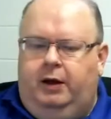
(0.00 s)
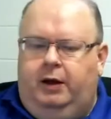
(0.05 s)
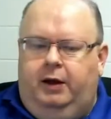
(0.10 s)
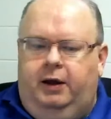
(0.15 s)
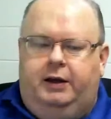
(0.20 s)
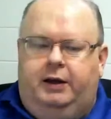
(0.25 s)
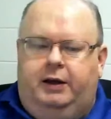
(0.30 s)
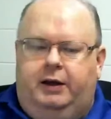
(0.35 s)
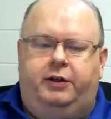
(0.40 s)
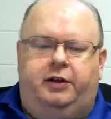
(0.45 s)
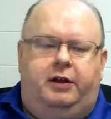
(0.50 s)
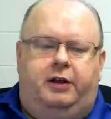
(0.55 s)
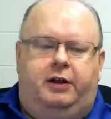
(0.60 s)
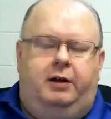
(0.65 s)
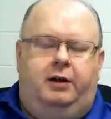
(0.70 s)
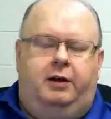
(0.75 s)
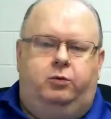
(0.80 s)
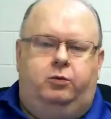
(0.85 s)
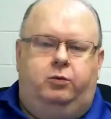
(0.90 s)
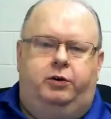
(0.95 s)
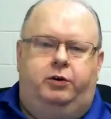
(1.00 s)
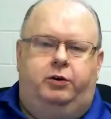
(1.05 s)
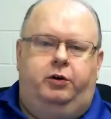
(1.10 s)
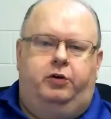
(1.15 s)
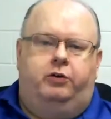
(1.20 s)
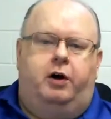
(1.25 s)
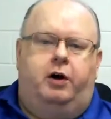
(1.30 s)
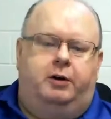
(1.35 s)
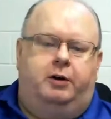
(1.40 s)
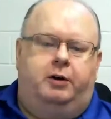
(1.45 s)
Yeah, I think that what you're
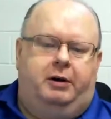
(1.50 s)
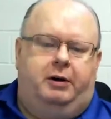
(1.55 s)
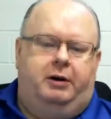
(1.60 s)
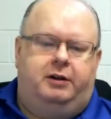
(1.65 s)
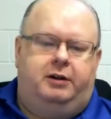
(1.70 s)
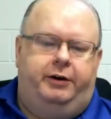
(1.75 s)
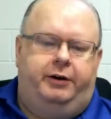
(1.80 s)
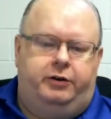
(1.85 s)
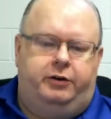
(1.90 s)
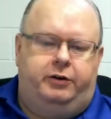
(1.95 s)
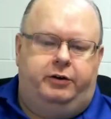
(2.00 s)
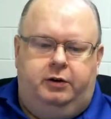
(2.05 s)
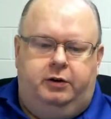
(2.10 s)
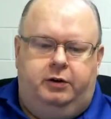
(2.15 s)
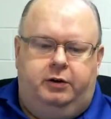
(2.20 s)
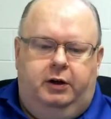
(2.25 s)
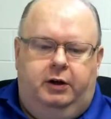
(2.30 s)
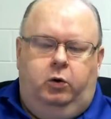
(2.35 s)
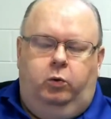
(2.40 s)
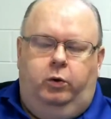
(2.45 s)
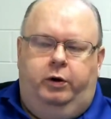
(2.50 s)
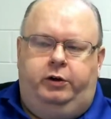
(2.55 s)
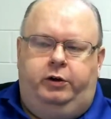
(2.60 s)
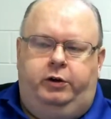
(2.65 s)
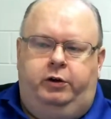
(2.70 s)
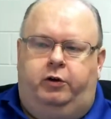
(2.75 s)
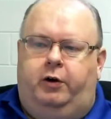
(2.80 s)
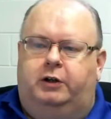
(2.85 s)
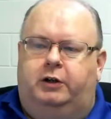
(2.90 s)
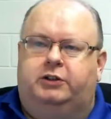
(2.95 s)
talking about there is when
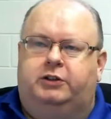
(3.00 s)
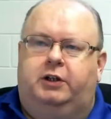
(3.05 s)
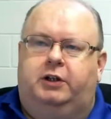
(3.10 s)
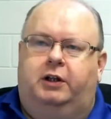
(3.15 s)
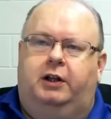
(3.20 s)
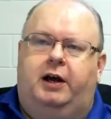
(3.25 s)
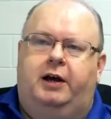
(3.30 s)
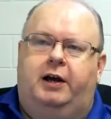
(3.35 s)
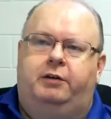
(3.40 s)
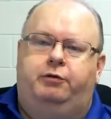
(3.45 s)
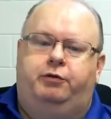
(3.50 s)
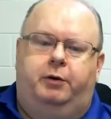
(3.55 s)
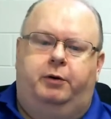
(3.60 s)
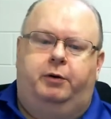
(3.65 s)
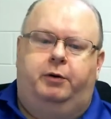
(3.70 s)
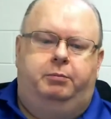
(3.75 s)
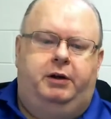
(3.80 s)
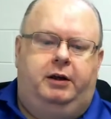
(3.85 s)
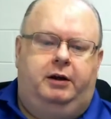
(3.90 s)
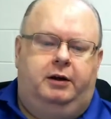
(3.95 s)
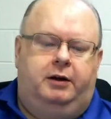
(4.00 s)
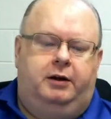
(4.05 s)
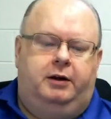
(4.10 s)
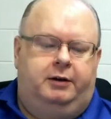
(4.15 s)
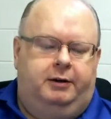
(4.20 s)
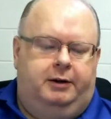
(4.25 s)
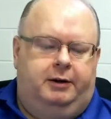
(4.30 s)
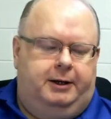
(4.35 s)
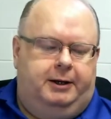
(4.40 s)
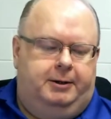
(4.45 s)
you cross the line from
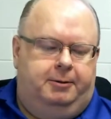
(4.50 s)
being